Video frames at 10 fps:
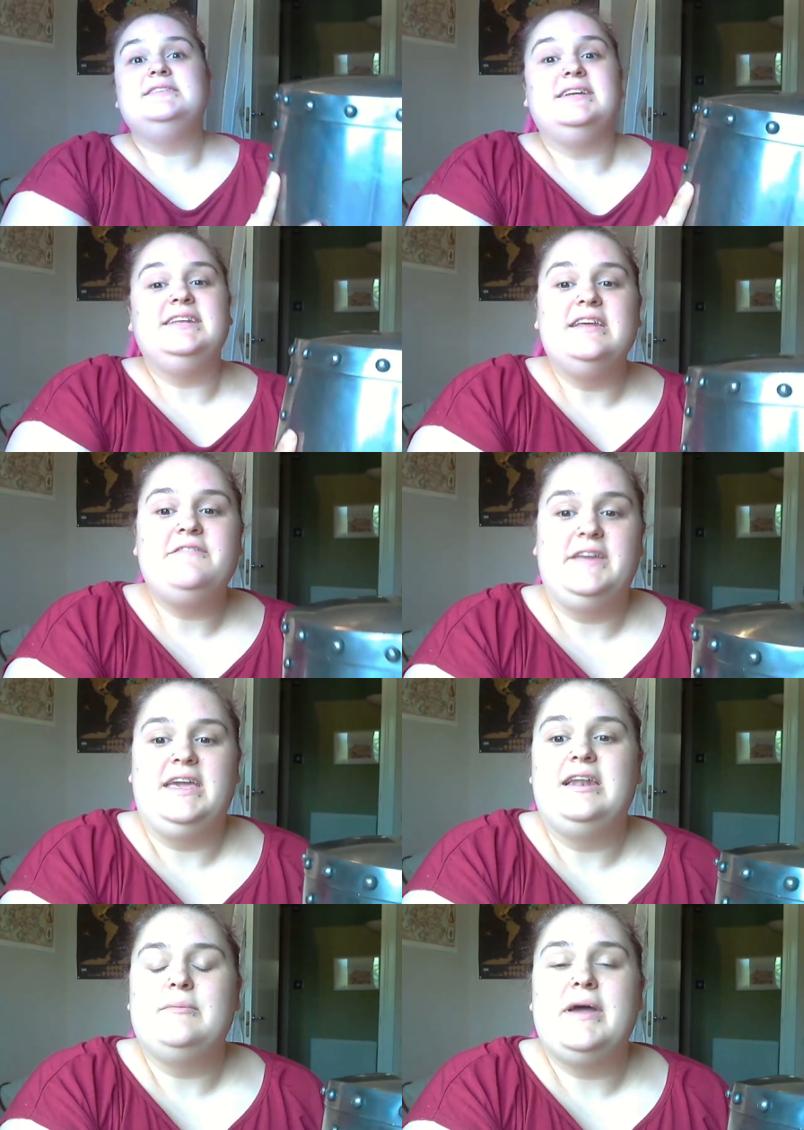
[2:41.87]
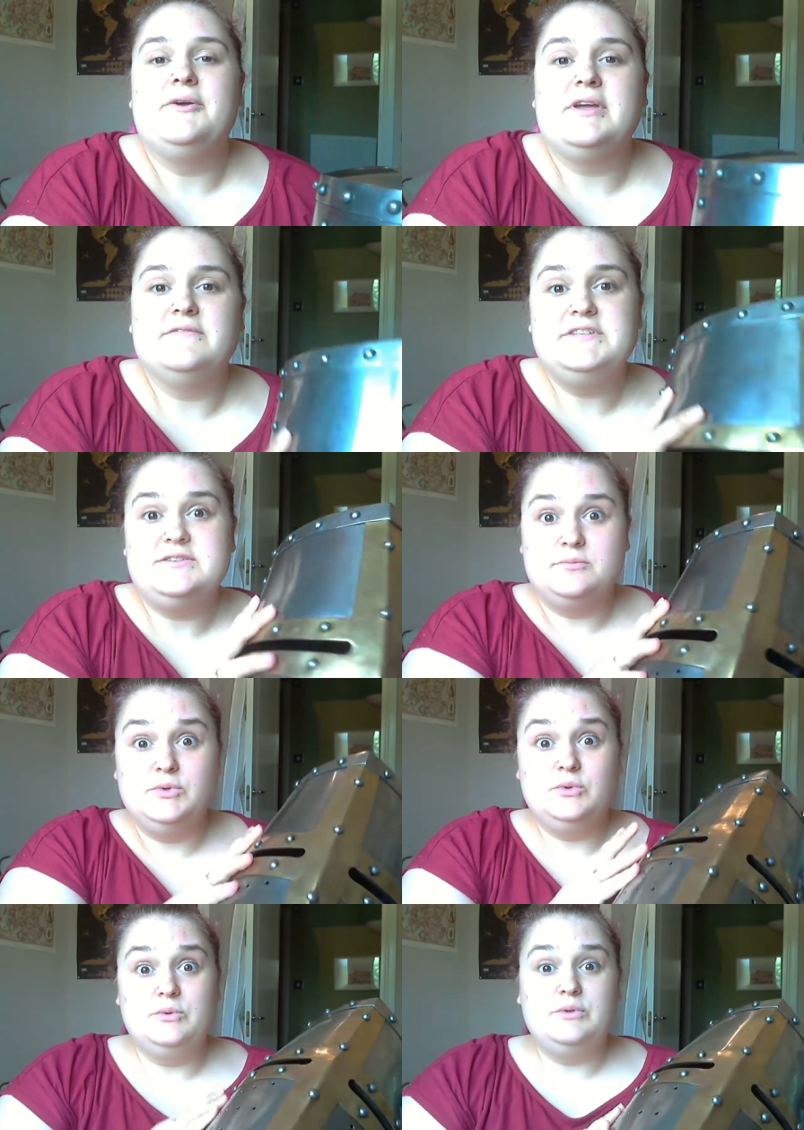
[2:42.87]
a significant amount of
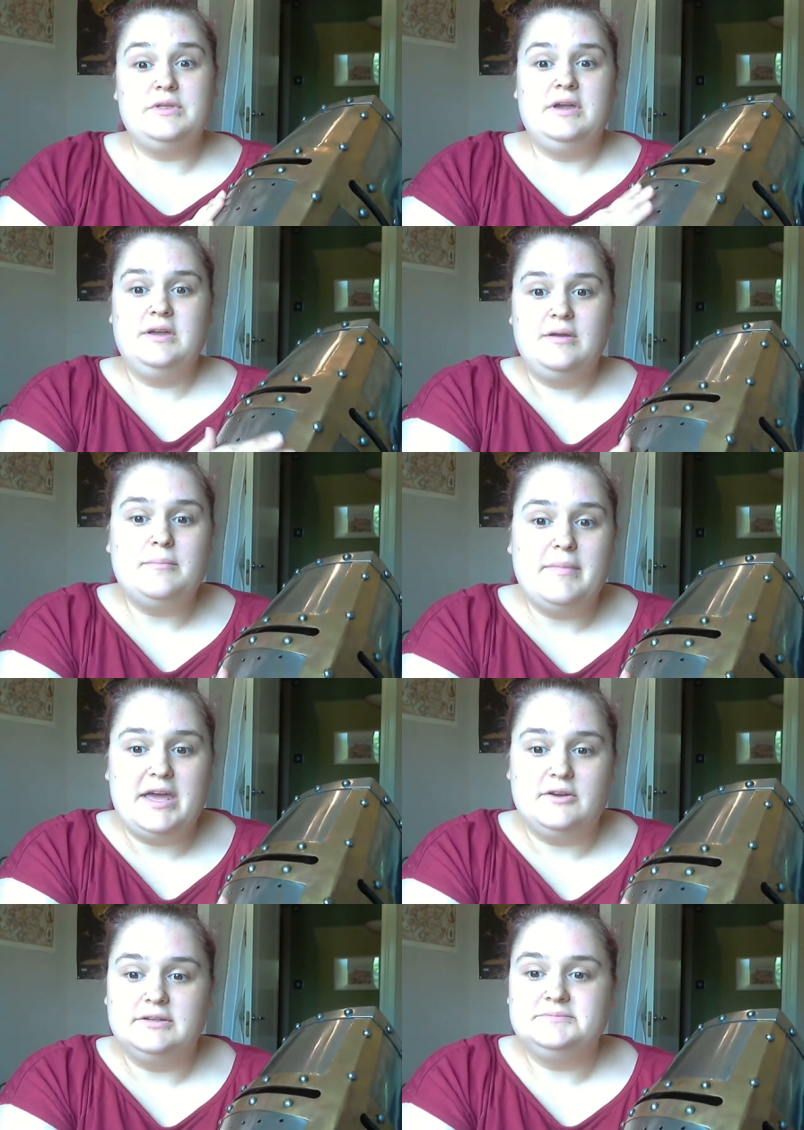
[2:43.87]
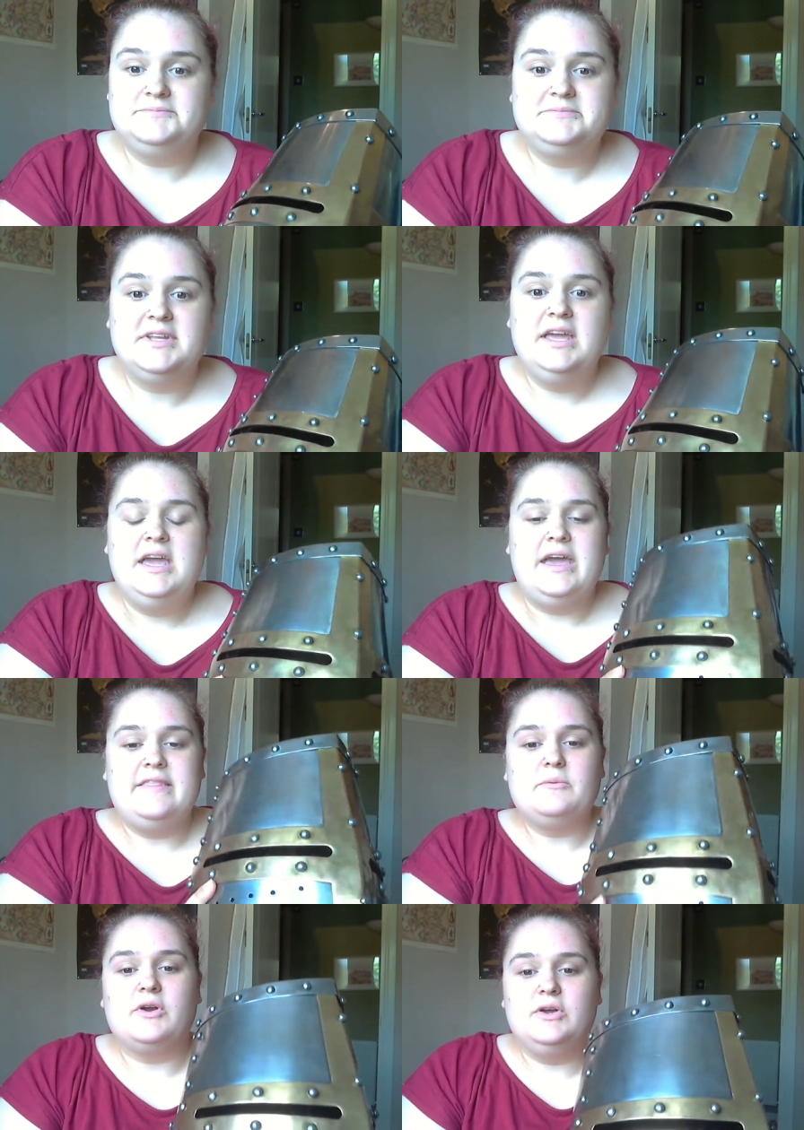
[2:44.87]
smooth metal. And
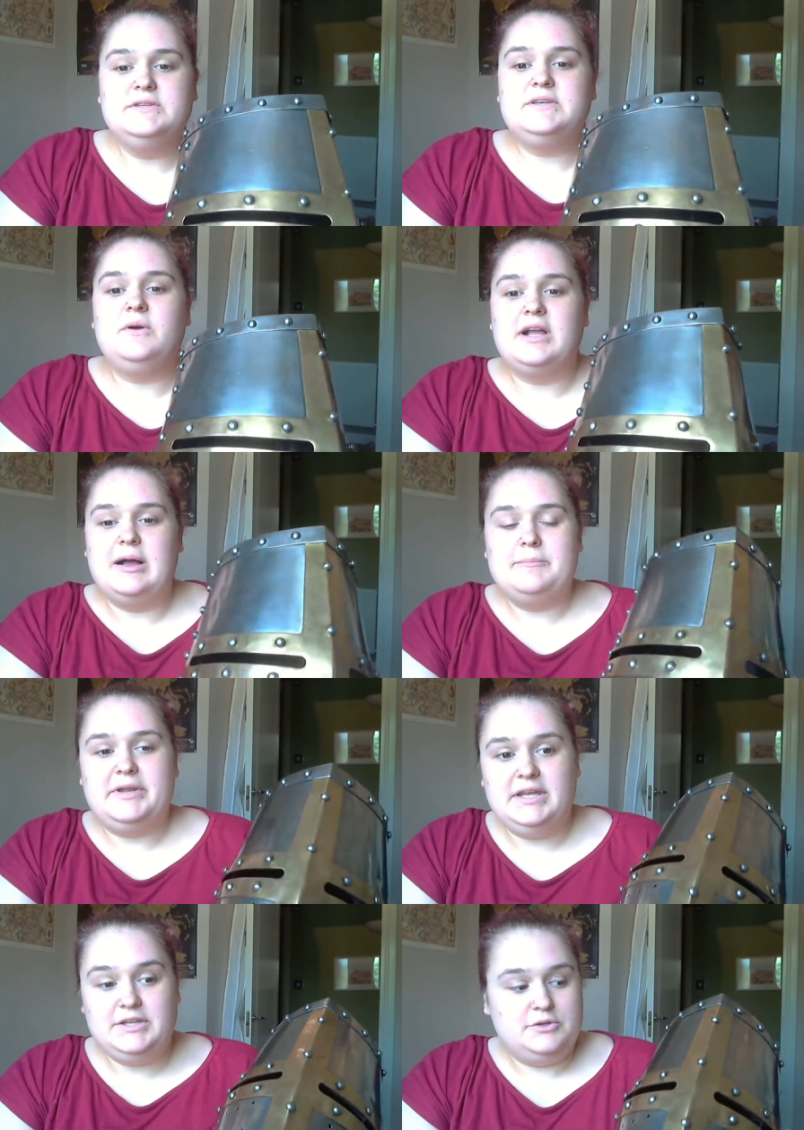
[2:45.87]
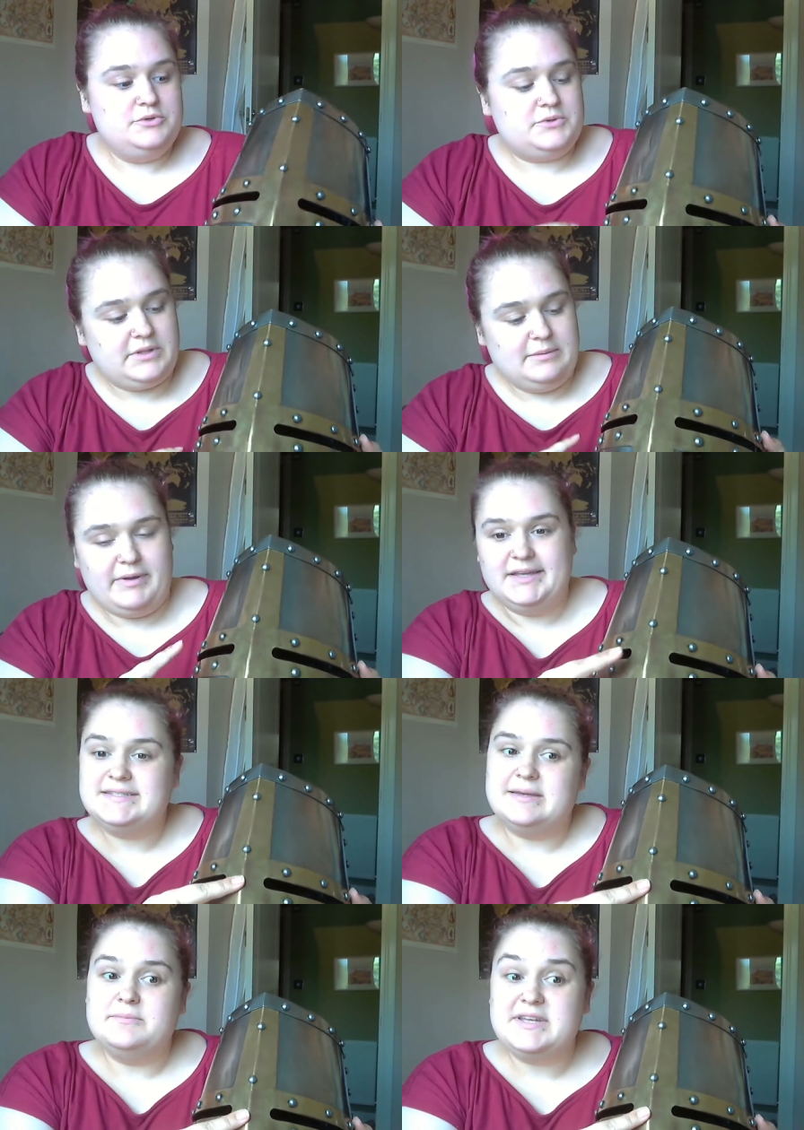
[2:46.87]
they were also accompanied usually by
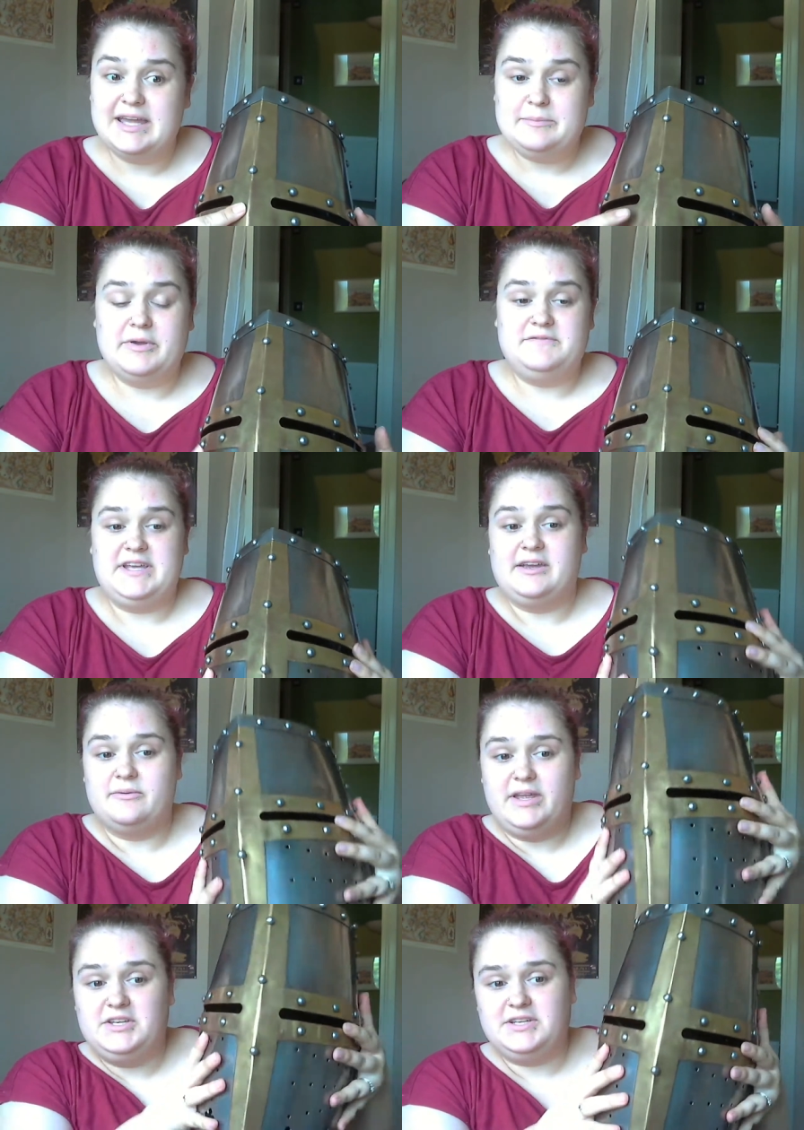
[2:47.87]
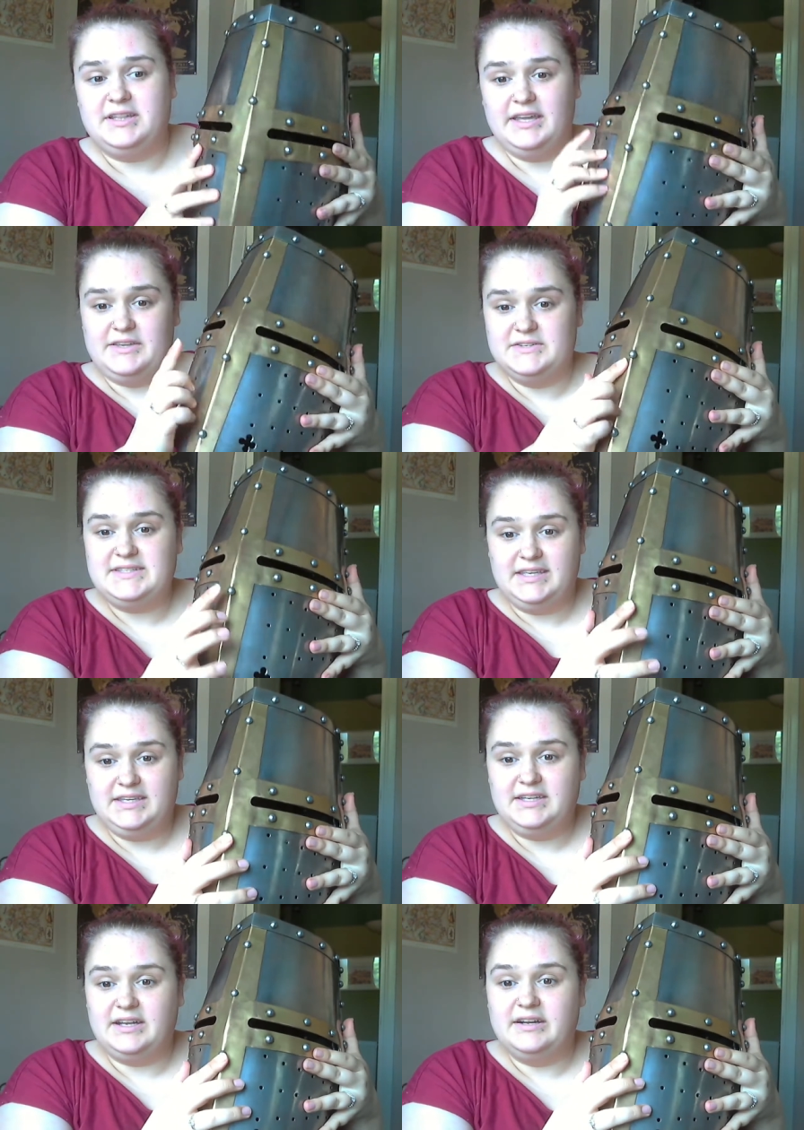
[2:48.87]
some type of decoration like you see
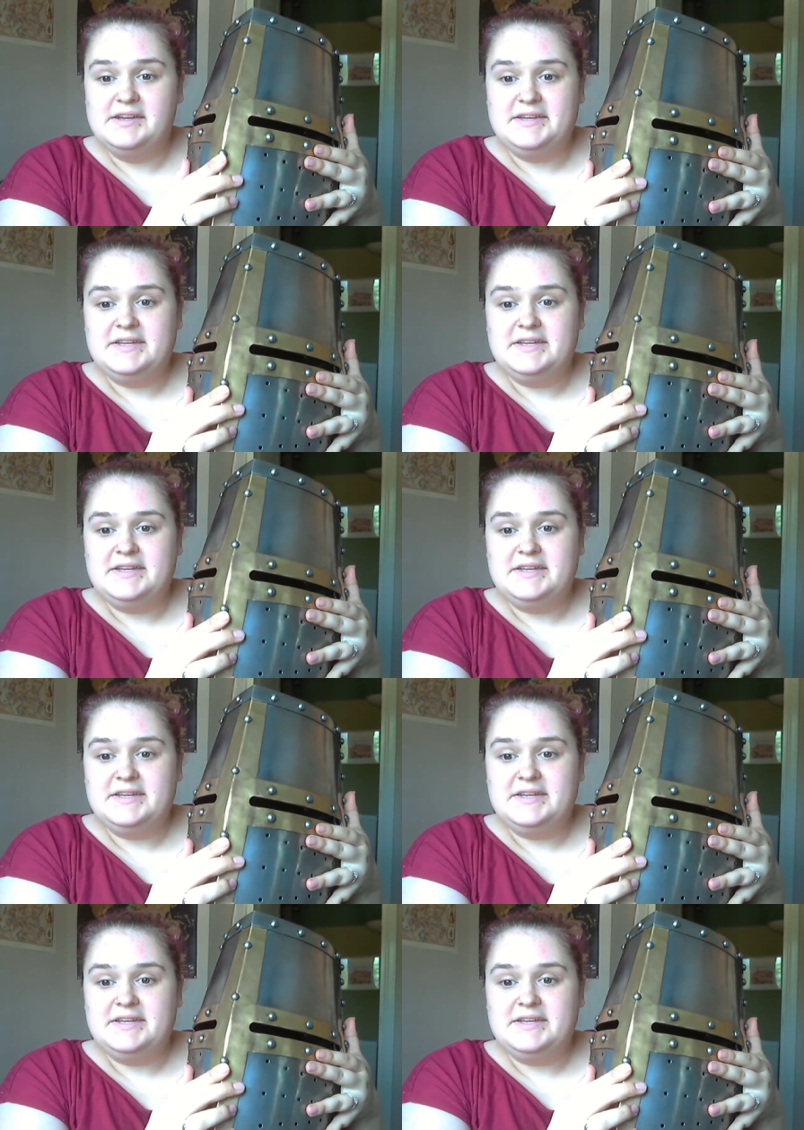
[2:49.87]
here,